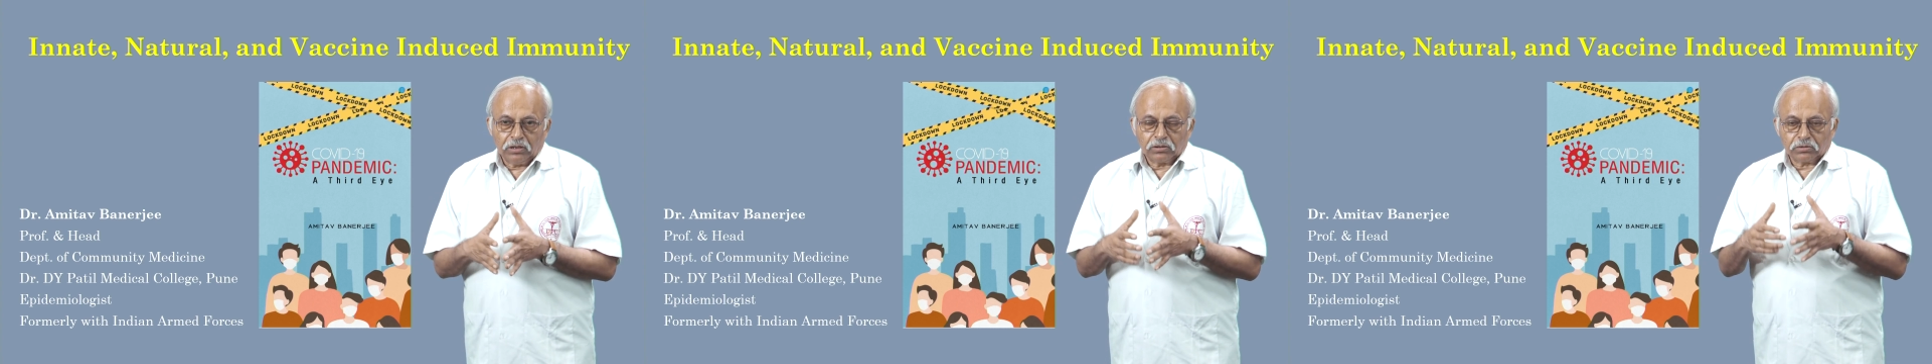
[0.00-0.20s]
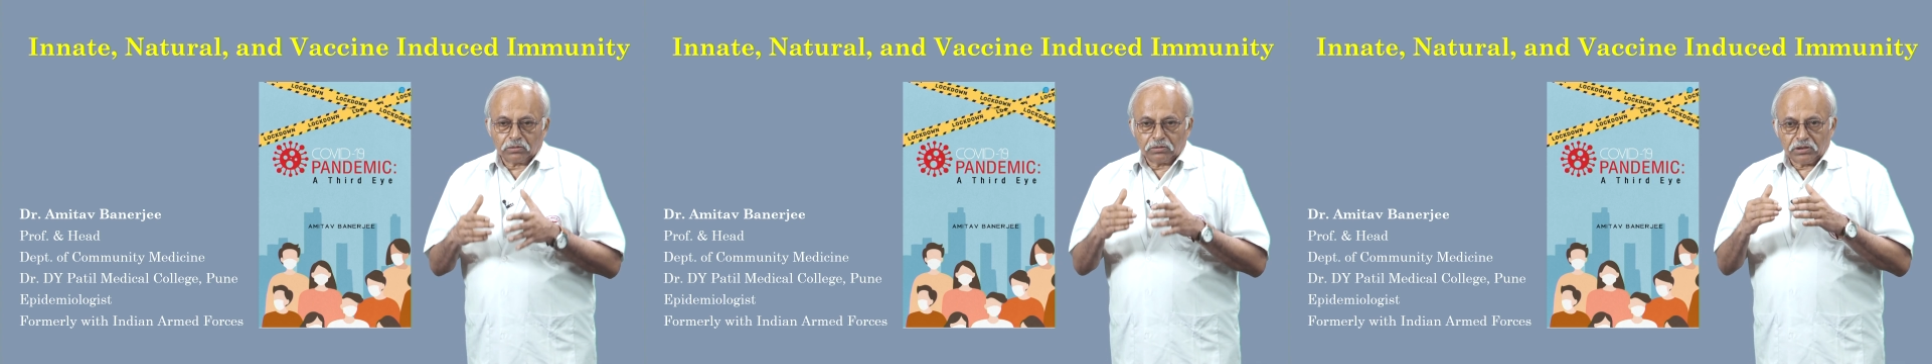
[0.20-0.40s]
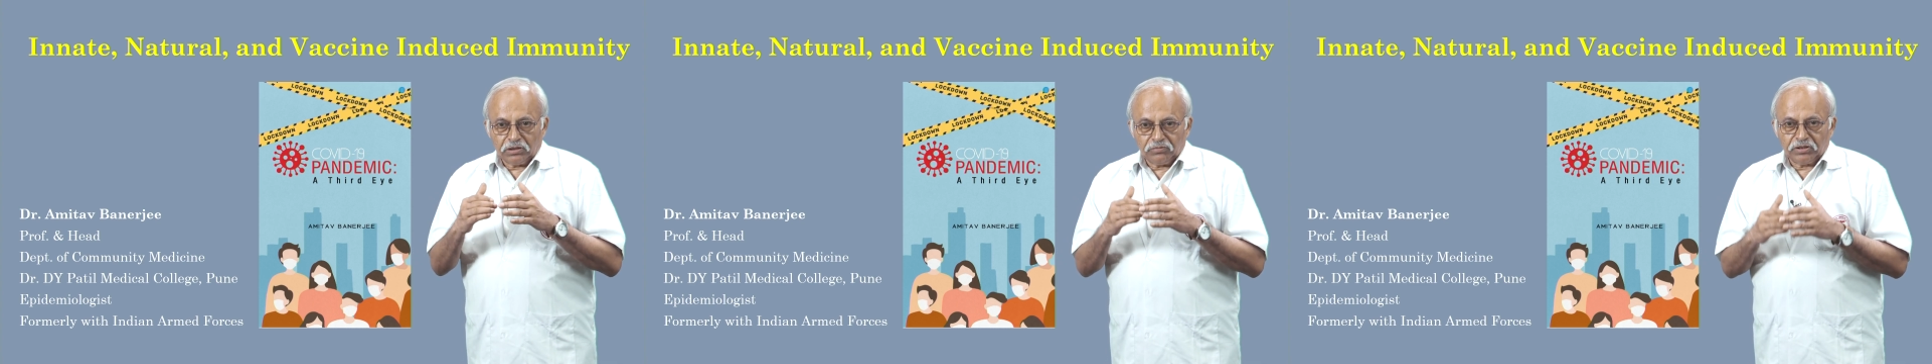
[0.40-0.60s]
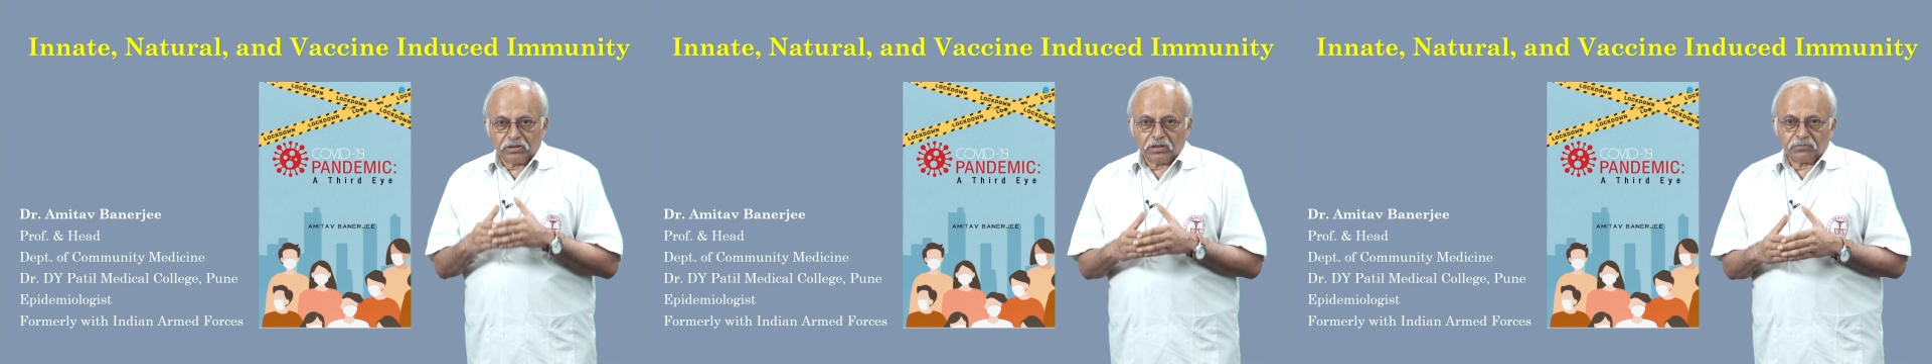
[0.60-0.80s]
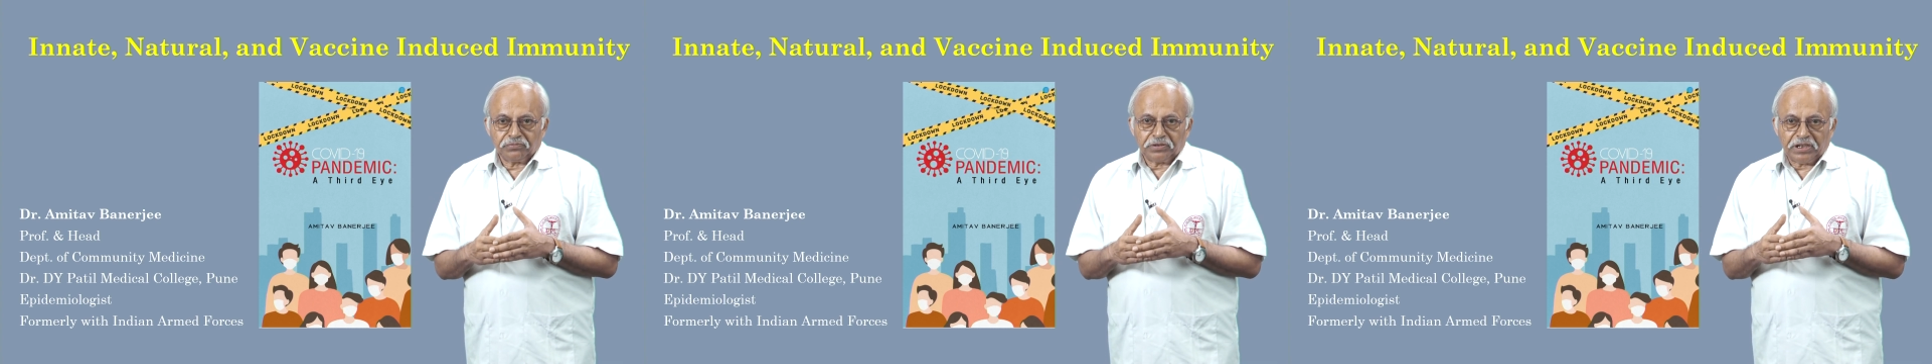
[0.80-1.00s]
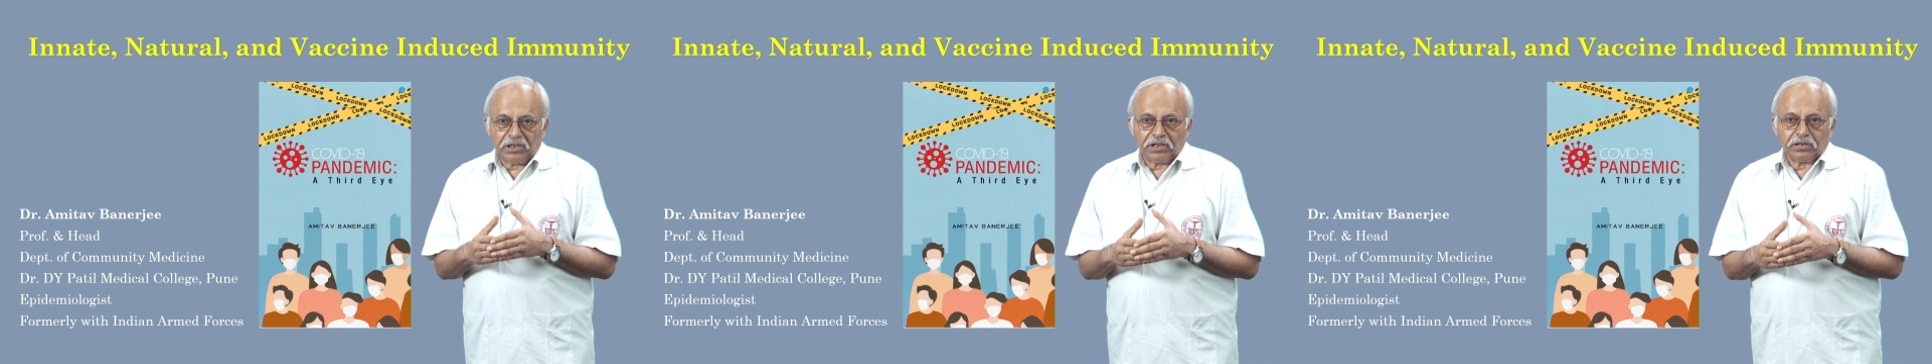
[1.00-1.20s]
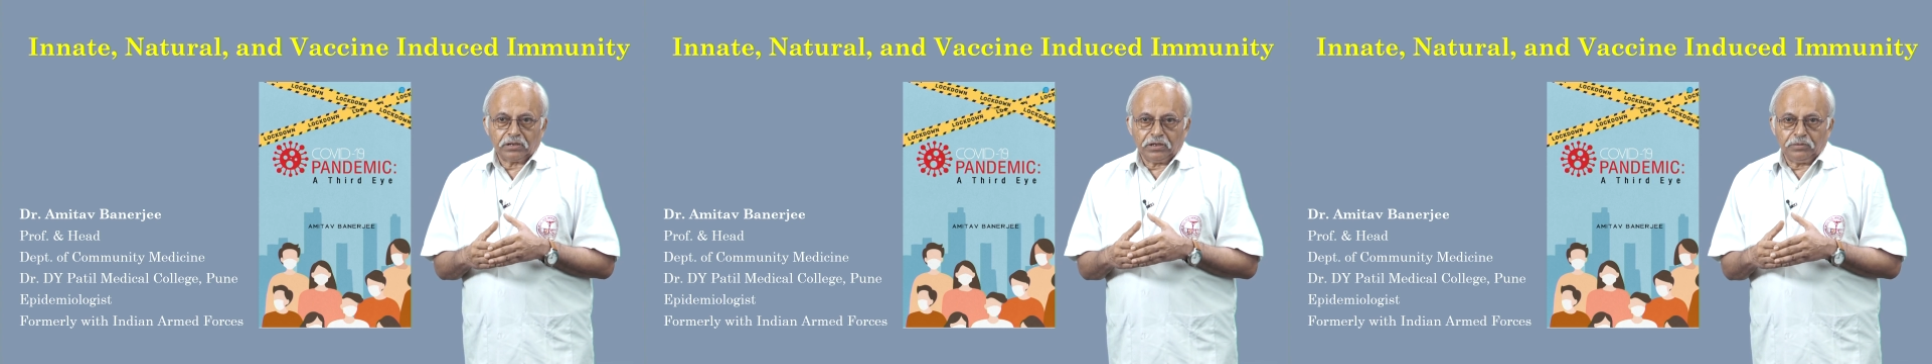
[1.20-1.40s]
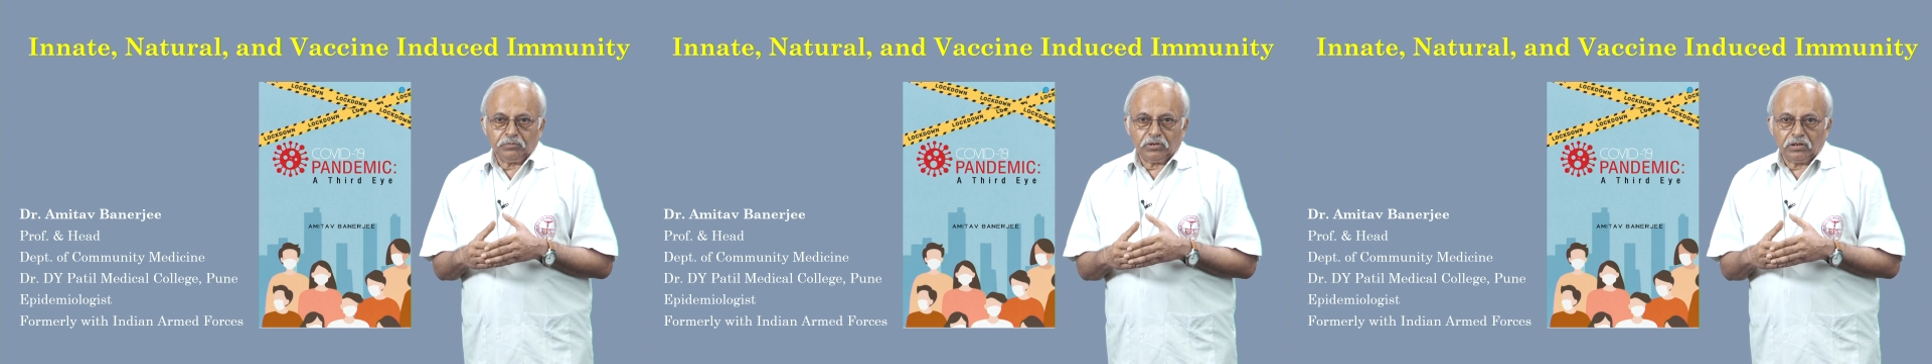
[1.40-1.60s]
So even the
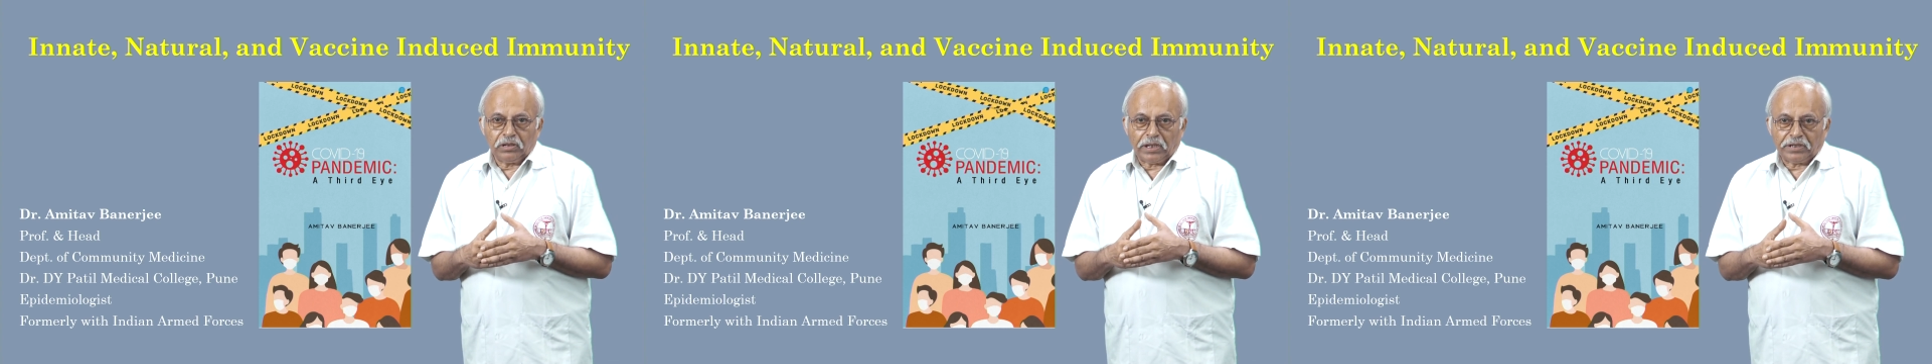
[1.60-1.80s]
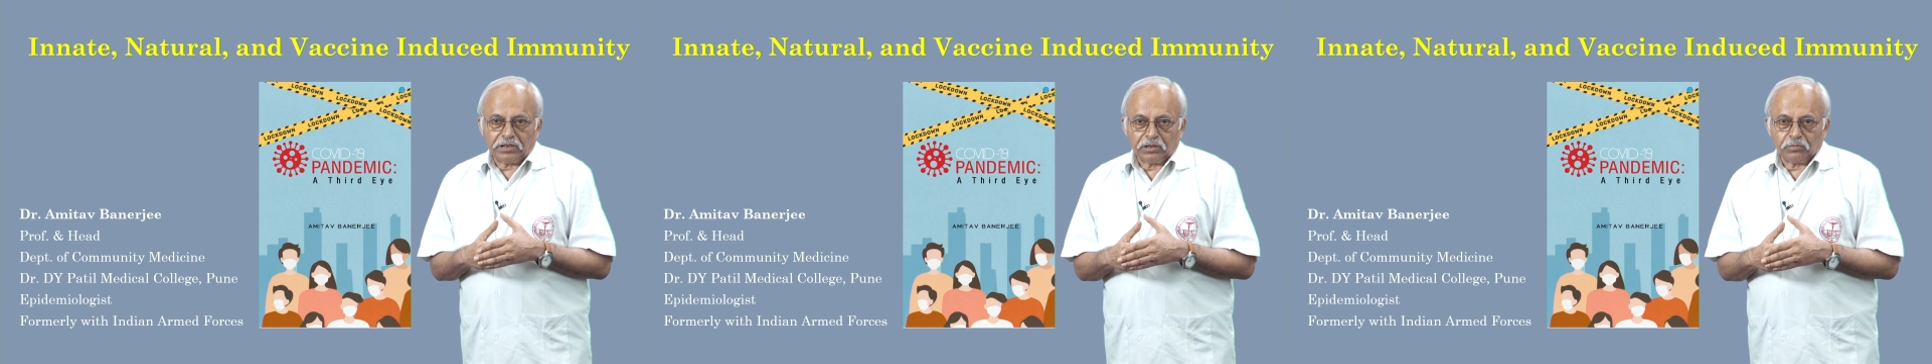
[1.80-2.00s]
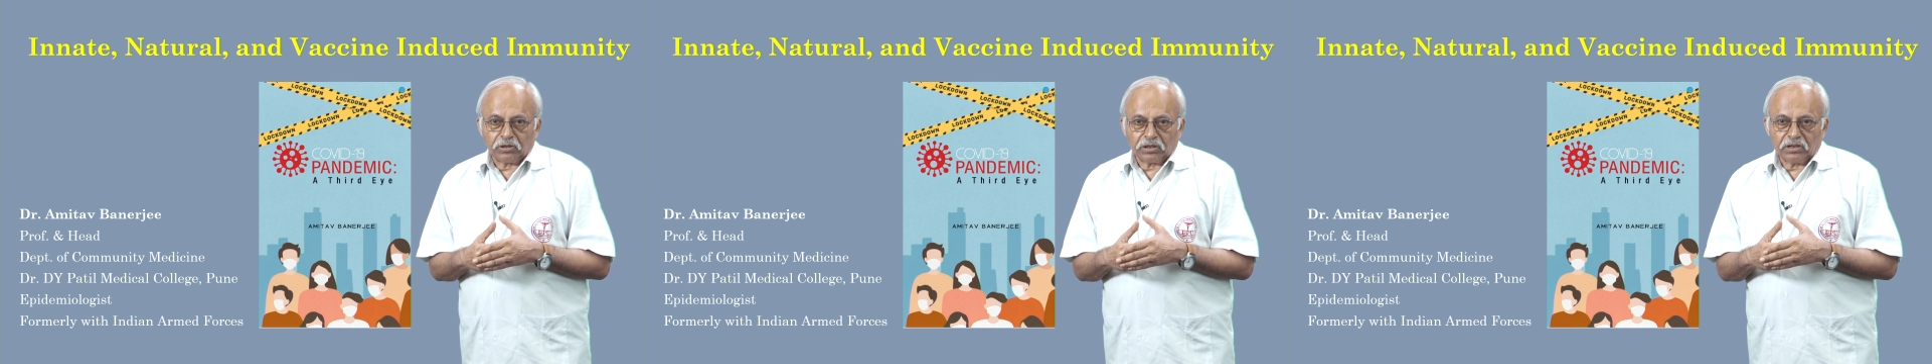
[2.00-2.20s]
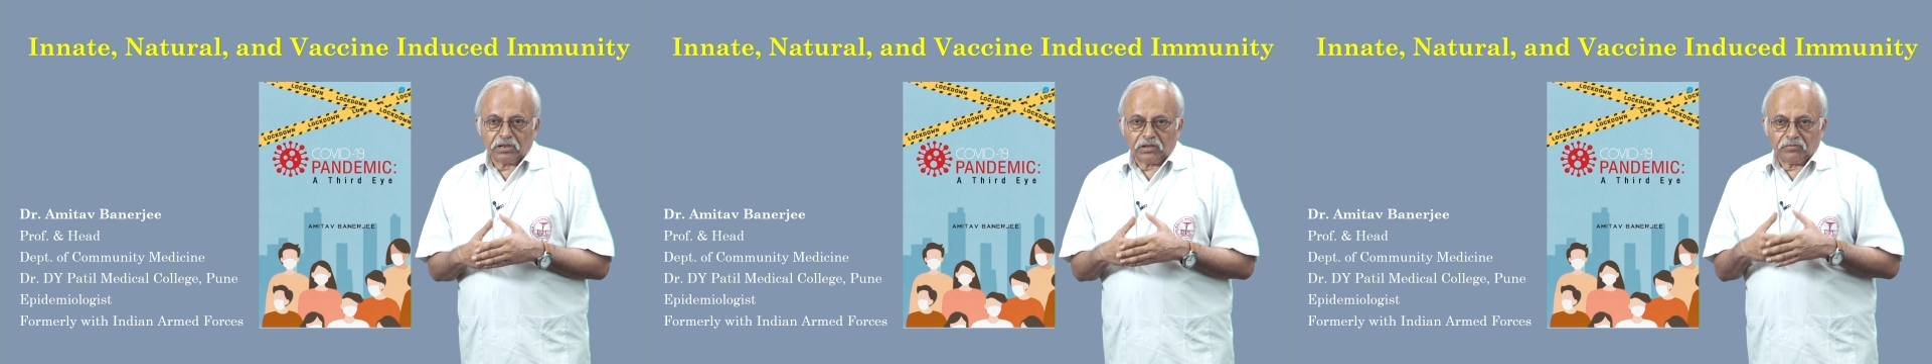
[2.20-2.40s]
failing antibody